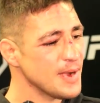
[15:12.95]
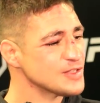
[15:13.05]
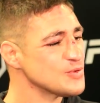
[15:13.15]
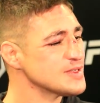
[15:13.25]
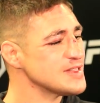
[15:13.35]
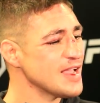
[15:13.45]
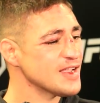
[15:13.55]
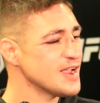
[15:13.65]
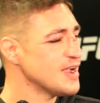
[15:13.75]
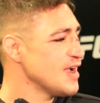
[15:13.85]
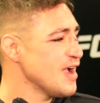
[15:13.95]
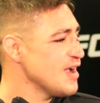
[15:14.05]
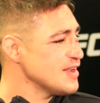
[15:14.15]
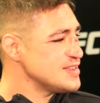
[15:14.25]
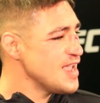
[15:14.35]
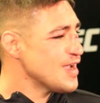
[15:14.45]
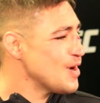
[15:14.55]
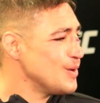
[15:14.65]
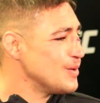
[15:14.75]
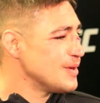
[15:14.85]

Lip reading: Mike Swick's like, Diego,